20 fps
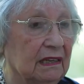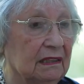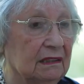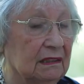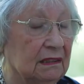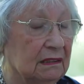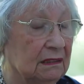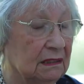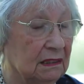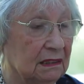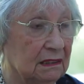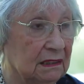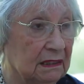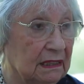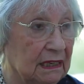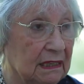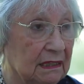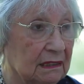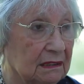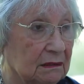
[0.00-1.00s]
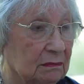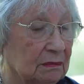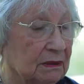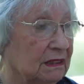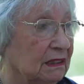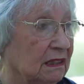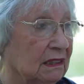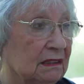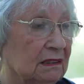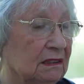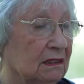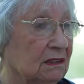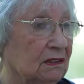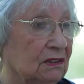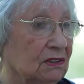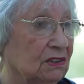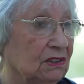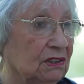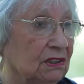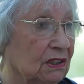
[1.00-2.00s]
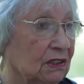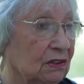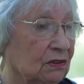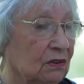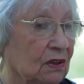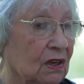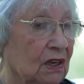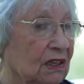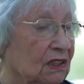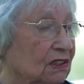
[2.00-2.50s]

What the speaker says: And I said, yes, but I didn't see you.